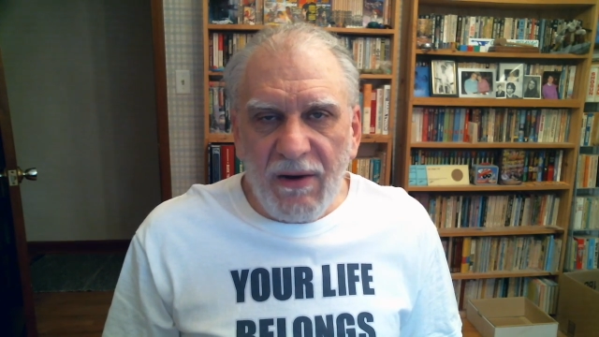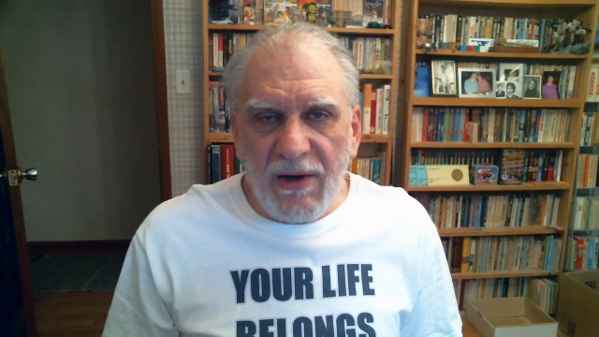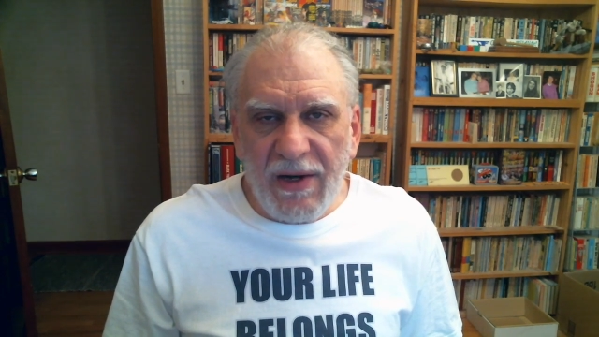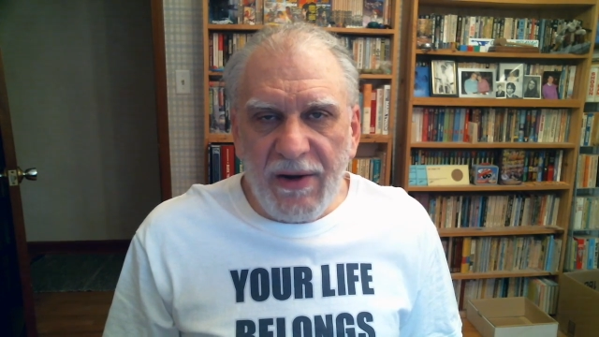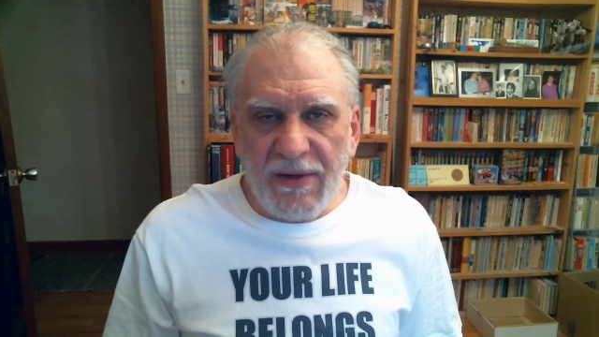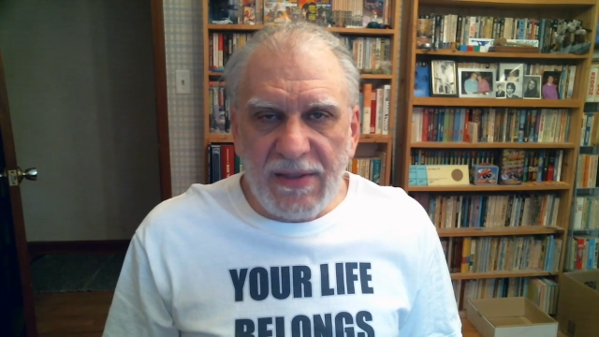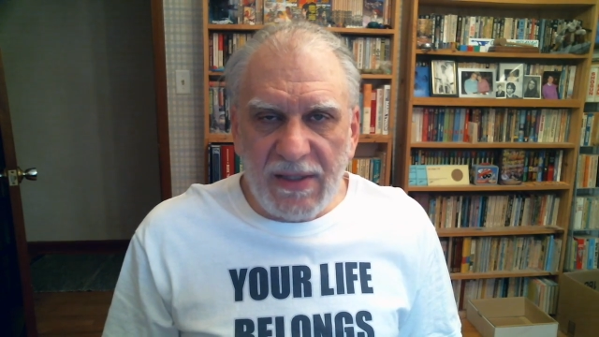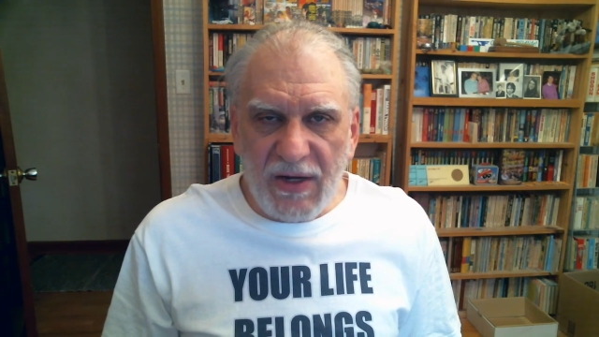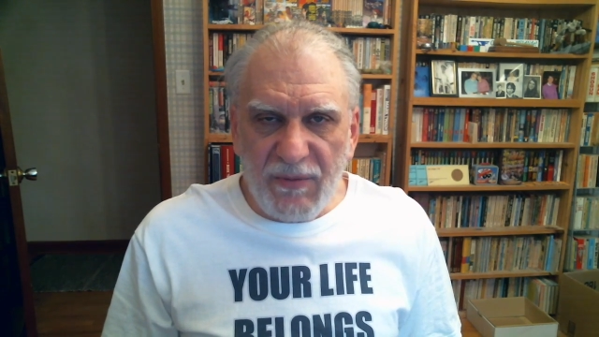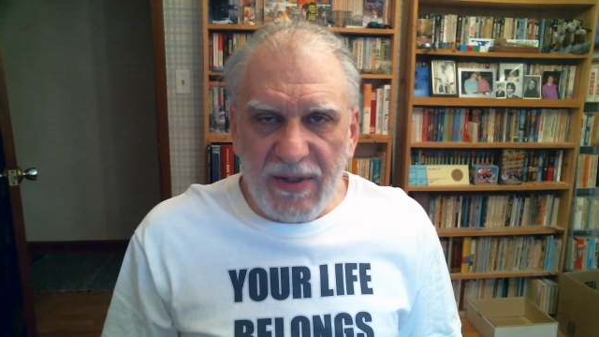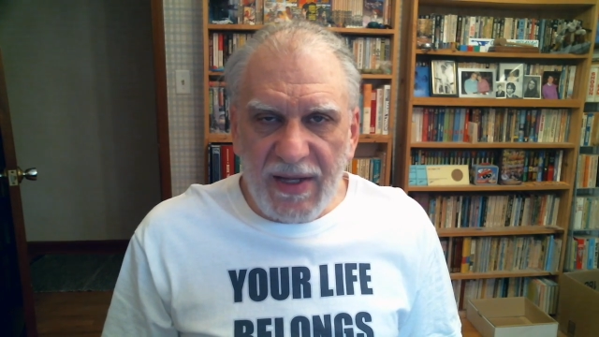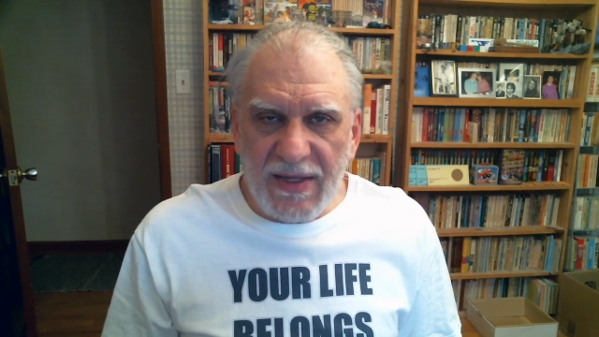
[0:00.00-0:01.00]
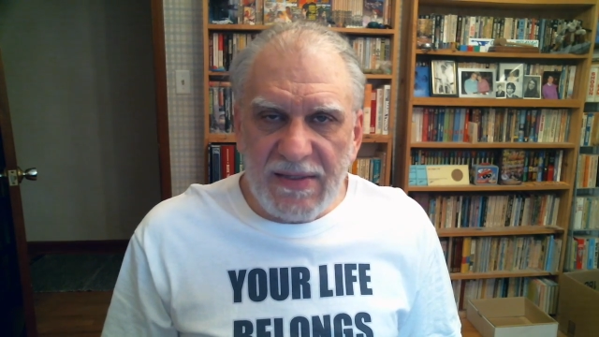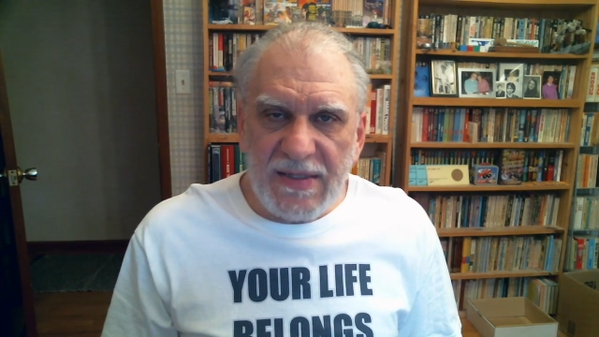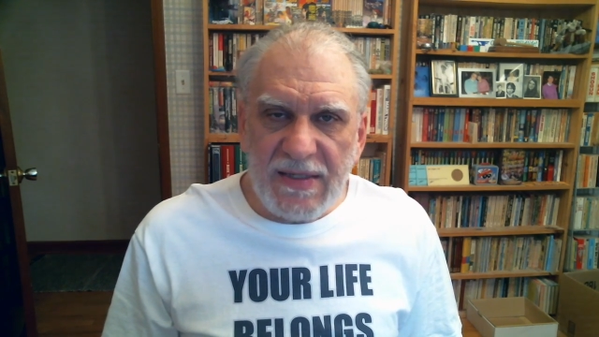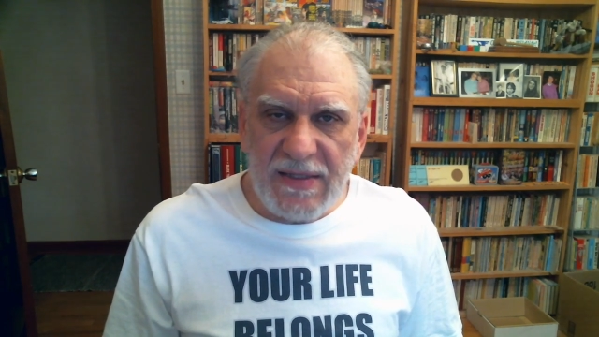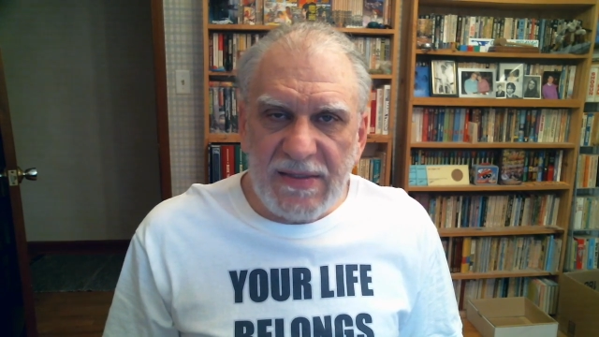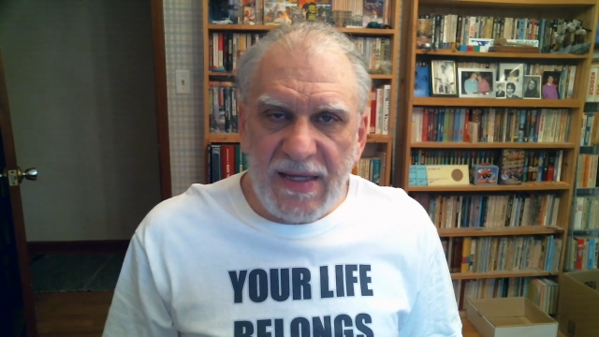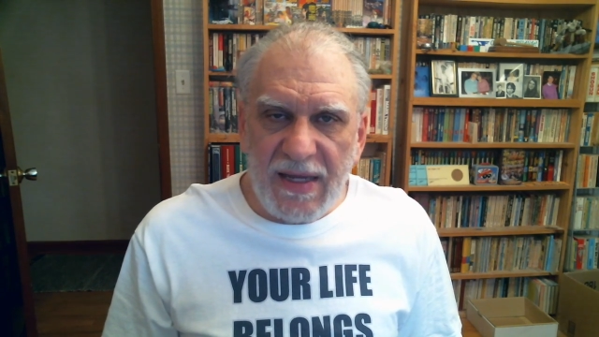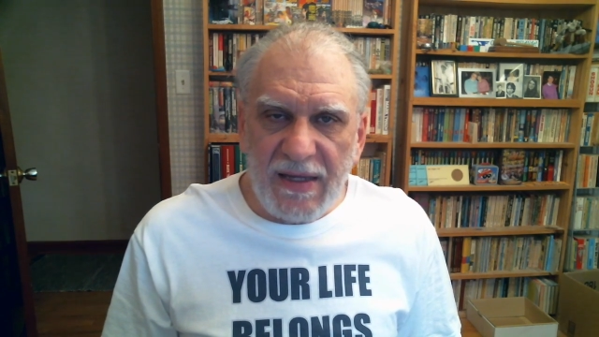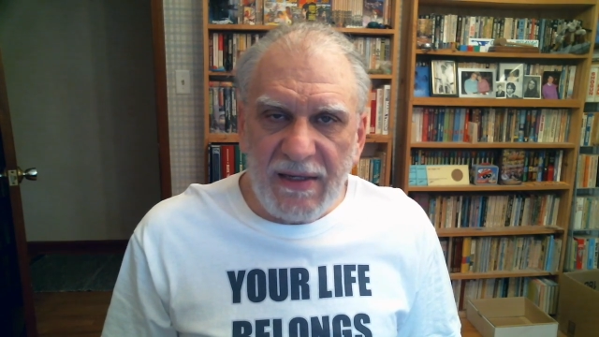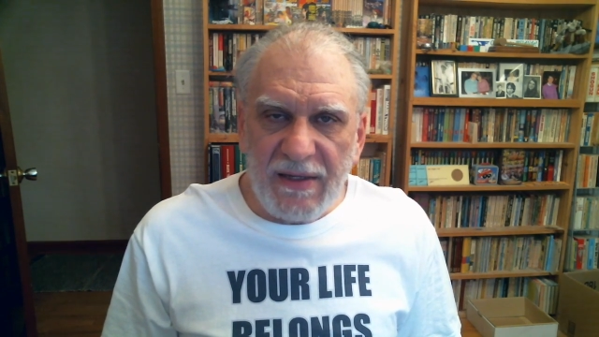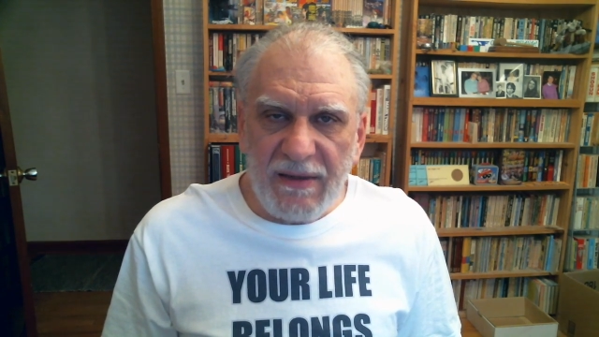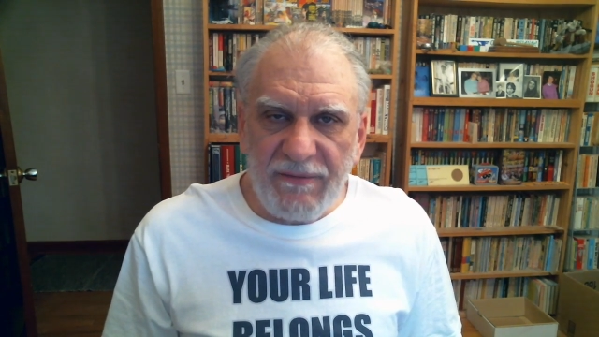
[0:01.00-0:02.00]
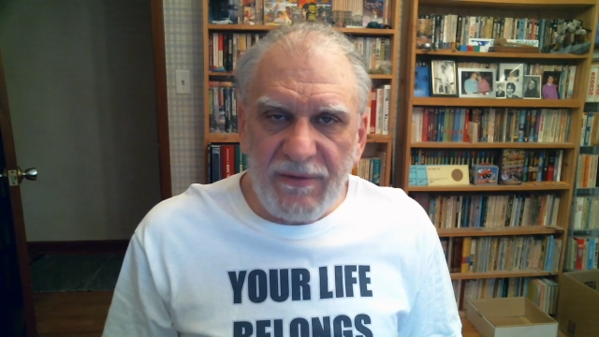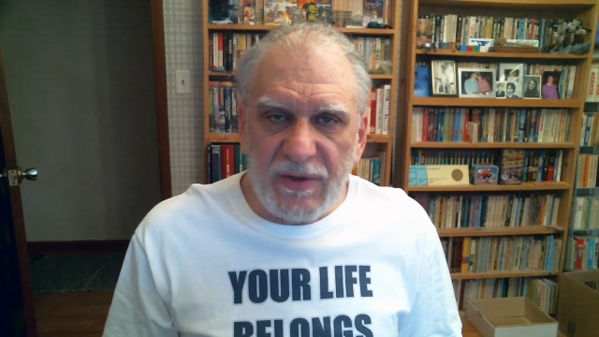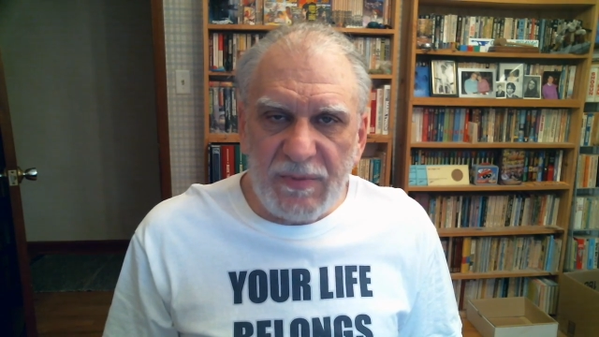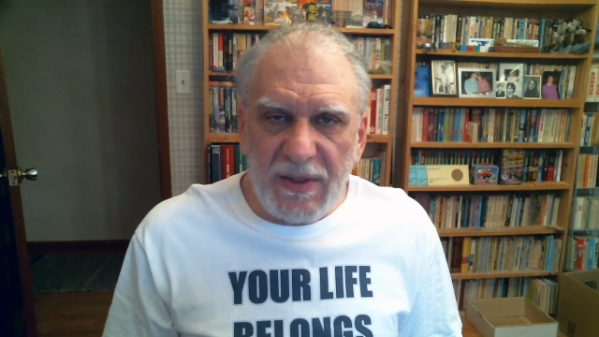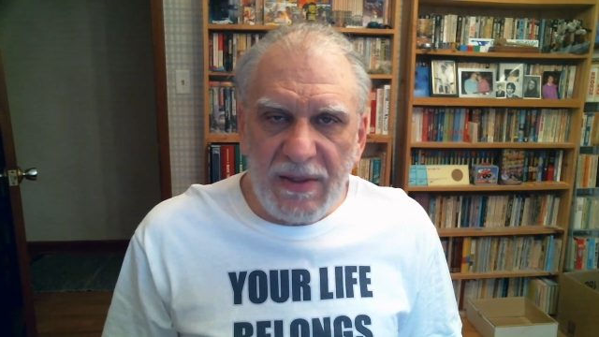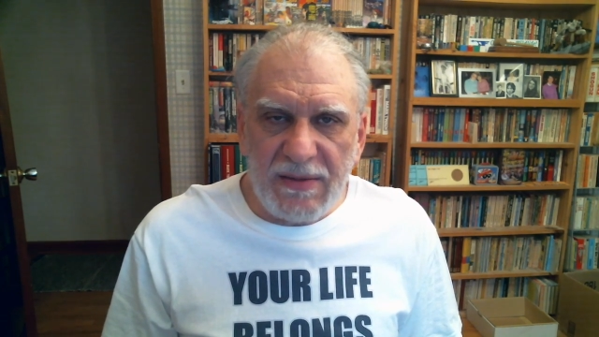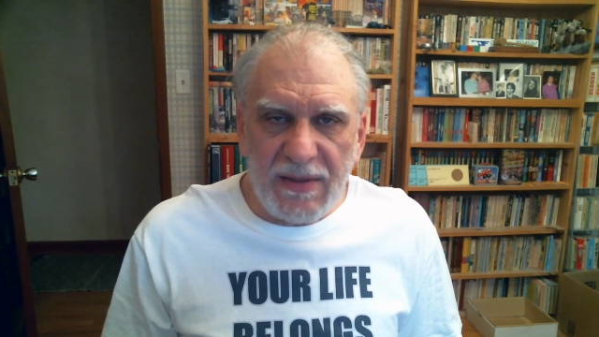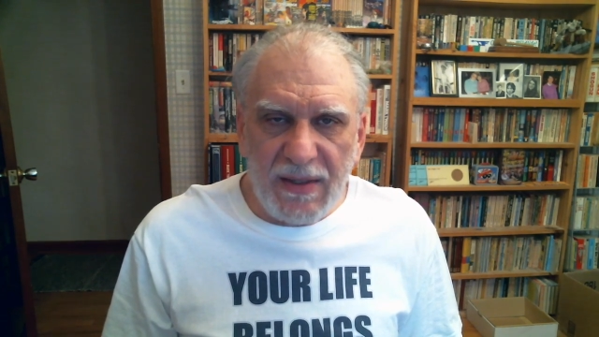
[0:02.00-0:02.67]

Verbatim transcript: are areas that government has any say in in the first place.